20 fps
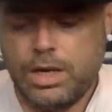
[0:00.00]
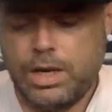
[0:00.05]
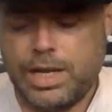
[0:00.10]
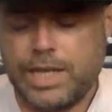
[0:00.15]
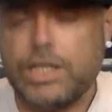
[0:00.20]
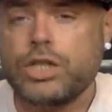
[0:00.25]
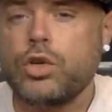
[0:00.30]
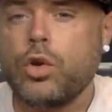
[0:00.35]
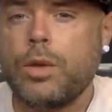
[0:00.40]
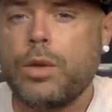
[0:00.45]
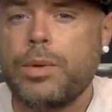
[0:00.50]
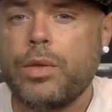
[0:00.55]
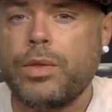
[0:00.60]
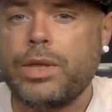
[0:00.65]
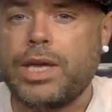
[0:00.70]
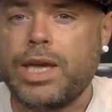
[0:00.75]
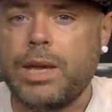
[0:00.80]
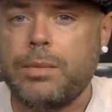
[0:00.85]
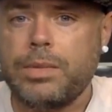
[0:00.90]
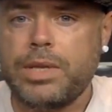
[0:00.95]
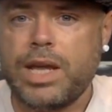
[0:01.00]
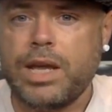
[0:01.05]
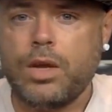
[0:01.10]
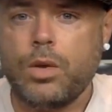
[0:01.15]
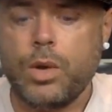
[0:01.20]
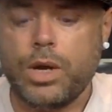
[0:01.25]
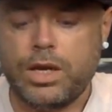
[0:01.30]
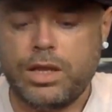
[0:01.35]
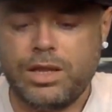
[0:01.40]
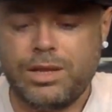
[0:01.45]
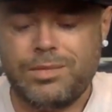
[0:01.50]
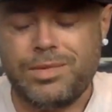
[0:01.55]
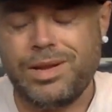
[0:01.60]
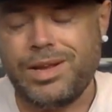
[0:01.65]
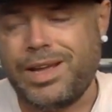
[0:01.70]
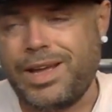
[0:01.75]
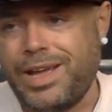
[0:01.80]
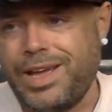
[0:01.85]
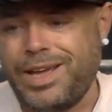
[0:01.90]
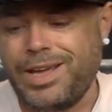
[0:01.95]
Let's talk about the game dead quickly then.
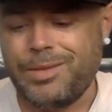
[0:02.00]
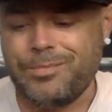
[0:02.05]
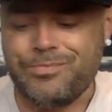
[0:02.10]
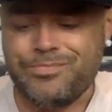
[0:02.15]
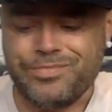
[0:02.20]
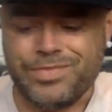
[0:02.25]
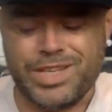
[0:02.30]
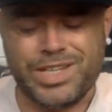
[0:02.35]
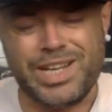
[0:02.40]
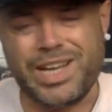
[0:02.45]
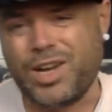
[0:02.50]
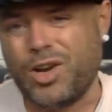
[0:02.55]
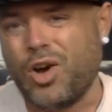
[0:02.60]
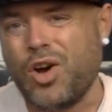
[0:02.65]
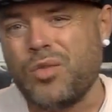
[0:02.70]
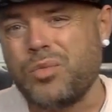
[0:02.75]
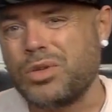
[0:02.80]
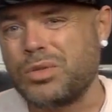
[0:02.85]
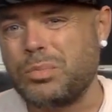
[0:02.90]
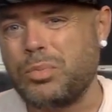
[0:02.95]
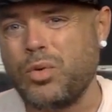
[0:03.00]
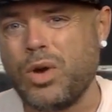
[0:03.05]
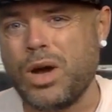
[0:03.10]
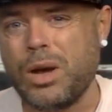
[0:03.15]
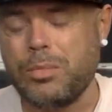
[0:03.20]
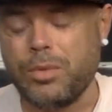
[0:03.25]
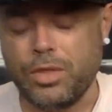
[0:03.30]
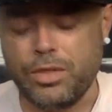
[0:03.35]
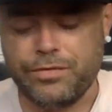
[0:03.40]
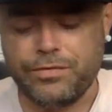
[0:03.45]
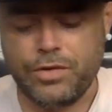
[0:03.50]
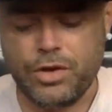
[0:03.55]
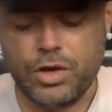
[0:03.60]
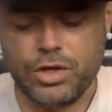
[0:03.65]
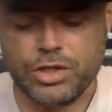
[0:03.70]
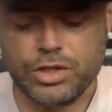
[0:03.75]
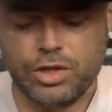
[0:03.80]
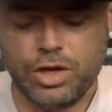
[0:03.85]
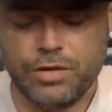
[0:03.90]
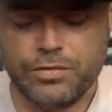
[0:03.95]
The second half was poor, but the
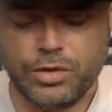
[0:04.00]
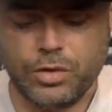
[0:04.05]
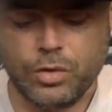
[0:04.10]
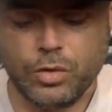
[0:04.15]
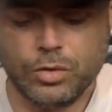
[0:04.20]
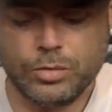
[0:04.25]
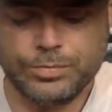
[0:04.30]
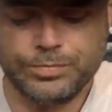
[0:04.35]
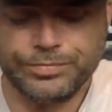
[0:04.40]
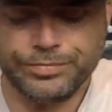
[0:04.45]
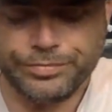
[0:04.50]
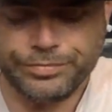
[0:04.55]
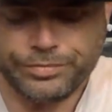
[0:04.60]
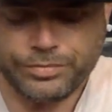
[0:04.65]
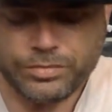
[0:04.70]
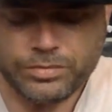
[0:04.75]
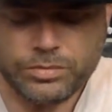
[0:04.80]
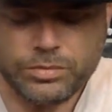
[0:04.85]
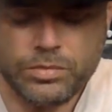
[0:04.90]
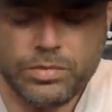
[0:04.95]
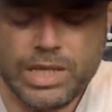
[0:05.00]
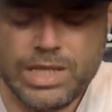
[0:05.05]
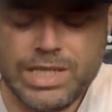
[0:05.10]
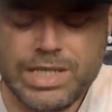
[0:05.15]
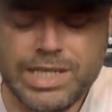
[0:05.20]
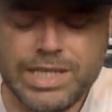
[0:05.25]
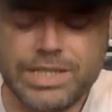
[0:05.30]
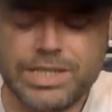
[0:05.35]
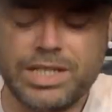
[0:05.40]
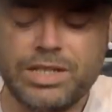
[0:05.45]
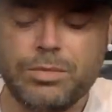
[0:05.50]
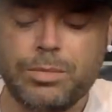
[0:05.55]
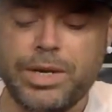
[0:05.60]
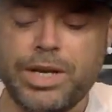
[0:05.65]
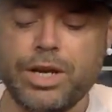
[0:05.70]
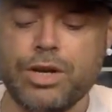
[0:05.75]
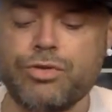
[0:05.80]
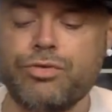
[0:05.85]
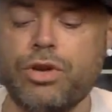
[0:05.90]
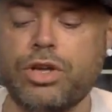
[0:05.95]
first half, 16th
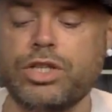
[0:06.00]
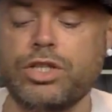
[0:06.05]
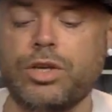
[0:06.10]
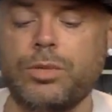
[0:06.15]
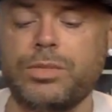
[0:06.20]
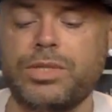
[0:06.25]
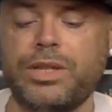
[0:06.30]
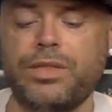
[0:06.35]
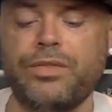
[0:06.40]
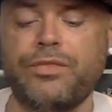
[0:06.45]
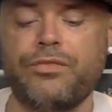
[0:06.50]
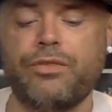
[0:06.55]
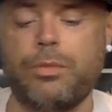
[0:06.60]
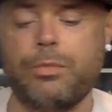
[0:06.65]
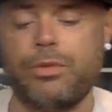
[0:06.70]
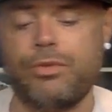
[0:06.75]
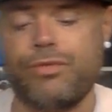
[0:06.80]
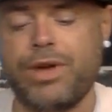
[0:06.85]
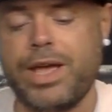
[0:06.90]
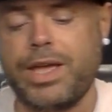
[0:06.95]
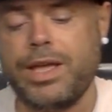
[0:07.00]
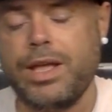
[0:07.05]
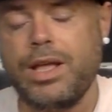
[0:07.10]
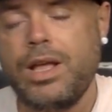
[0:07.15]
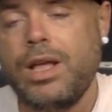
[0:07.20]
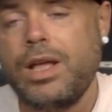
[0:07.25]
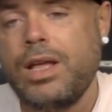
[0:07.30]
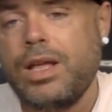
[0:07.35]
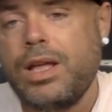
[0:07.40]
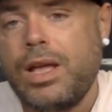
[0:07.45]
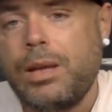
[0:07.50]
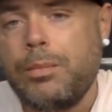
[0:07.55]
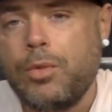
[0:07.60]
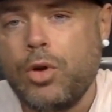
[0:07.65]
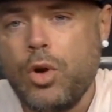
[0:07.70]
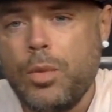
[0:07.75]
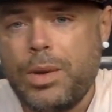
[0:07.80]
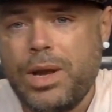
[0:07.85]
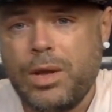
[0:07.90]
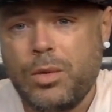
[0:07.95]
minute cross comes in from the right.
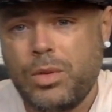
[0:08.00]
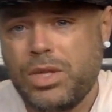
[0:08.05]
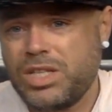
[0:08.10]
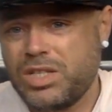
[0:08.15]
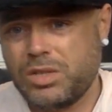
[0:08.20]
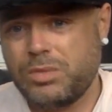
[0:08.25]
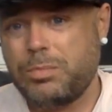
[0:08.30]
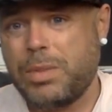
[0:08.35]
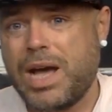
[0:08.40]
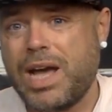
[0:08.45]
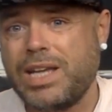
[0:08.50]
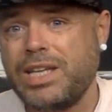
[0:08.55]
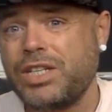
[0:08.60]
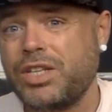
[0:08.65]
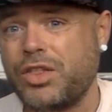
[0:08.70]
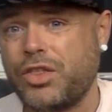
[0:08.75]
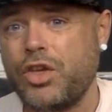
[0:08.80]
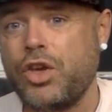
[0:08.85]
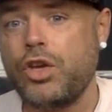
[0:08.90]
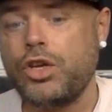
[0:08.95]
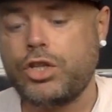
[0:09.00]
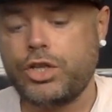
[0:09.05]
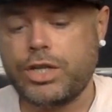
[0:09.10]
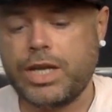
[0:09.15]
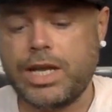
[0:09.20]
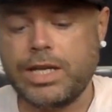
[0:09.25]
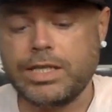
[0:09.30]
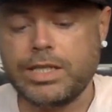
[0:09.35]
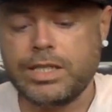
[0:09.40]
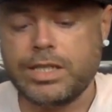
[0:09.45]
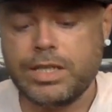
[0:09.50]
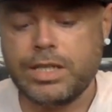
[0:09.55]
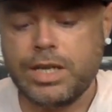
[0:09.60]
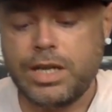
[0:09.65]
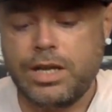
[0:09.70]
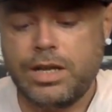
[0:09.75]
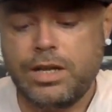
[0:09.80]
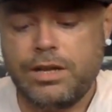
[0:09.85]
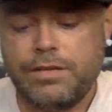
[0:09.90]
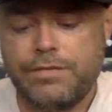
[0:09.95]
Immobile, this is by his 3rd
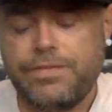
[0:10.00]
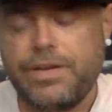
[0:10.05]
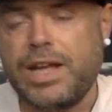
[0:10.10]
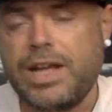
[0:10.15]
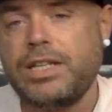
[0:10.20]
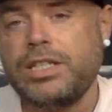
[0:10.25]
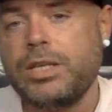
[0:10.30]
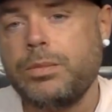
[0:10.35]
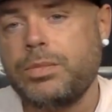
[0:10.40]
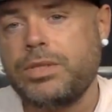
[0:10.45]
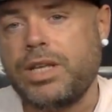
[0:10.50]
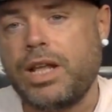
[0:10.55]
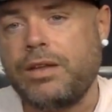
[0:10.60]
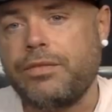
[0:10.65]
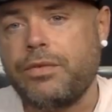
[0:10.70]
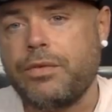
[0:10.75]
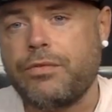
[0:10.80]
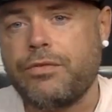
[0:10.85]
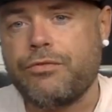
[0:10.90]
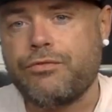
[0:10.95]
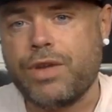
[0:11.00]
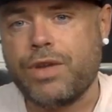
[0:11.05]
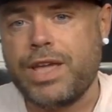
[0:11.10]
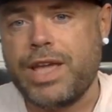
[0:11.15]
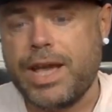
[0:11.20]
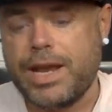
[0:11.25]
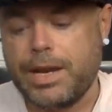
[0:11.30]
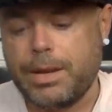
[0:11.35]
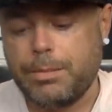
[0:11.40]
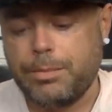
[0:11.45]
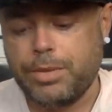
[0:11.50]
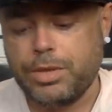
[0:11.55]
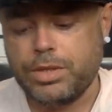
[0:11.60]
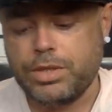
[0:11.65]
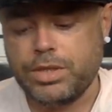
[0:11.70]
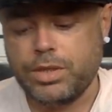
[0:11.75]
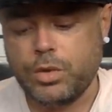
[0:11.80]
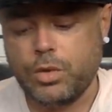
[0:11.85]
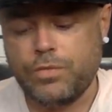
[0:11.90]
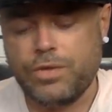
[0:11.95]
chance, finds himself with a free header and
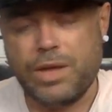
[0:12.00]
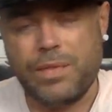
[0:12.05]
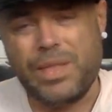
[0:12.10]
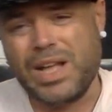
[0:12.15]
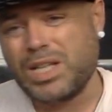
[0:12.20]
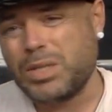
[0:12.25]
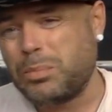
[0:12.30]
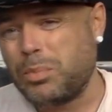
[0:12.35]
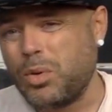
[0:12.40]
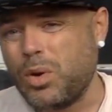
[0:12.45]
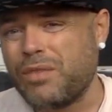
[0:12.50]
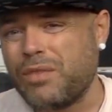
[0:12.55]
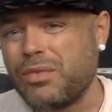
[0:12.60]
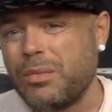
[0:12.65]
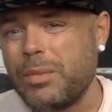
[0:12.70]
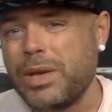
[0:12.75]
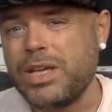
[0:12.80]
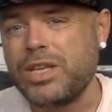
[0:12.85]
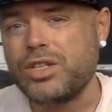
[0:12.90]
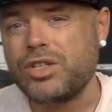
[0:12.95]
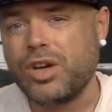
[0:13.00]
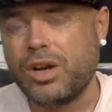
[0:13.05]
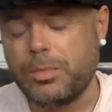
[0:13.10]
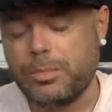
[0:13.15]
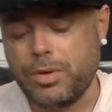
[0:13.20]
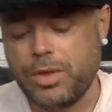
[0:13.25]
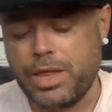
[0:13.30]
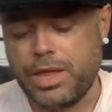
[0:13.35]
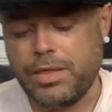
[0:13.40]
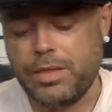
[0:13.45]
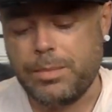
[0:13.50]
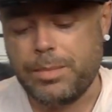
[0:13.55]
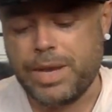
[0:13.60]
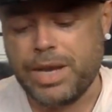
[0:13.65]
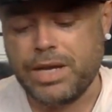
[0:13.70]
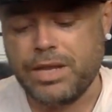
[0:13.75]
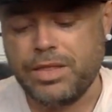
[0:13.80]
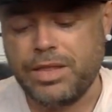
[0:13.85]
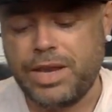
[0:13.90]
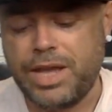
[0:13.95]
puts it over, and that's poor for me. He's got to put that on the
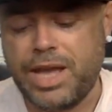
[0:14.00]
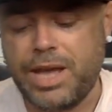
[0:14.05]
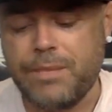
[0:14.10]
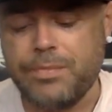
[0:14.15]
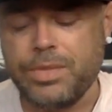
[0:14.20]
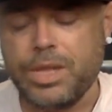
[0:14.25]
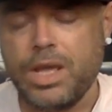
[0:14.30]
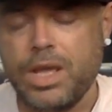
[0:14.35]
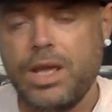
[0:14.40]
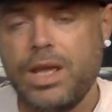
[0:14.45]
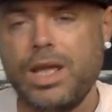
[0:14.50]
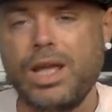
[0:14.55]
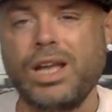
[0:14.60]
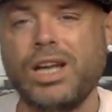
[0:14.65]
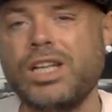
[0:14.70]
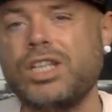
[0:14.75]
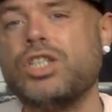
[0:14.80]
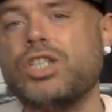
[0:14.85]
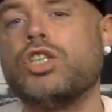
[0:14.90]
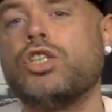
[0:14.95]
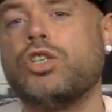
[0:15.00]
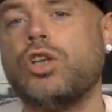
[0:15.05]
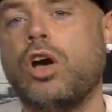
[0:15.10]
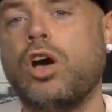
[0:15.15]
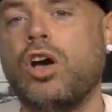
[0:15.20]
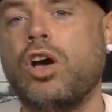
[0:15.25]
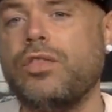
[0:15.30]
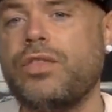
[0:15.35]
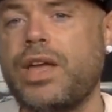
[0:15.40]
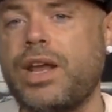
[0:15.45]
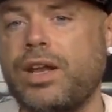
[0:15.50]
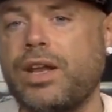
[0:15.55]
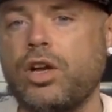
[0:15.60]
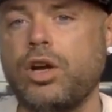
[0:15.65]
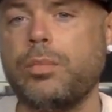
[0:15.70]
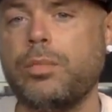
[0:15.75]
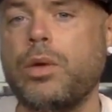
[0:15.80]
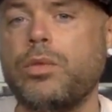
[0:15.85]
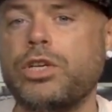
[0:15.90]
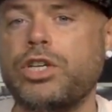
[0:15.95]
back of the net. England started then to
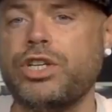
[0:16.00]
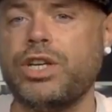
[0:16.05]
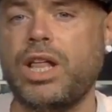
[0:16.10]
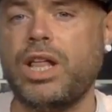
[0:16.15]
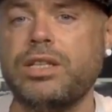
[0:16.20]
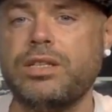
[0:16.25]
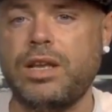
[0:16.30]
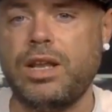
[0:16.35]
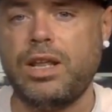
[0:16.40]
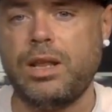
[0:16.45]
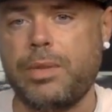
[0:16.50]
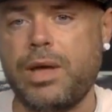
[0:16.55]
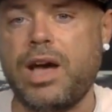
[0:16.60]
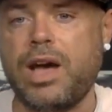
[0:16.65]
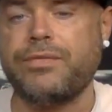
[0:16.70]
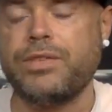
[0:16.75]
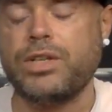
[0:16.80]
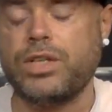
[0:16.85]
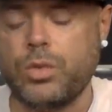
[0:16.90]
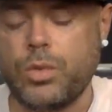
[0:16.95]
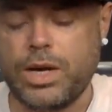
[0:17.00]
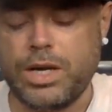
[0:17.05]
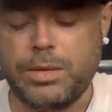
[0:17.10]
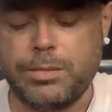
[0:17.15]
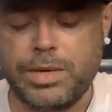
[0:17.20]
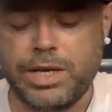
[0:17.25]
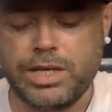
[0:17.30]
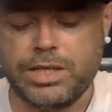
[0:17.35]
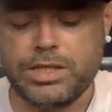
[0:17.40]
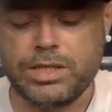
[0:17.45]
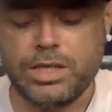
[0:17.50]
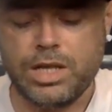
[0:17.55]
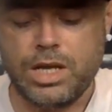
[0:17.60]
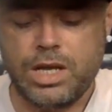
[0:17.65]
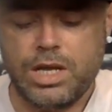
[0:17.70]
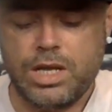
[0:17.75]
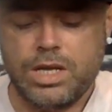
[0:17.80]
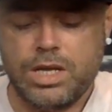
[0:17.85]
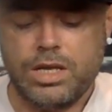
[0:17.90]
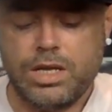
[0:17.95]
come out the shells a little bit after 20 minutes.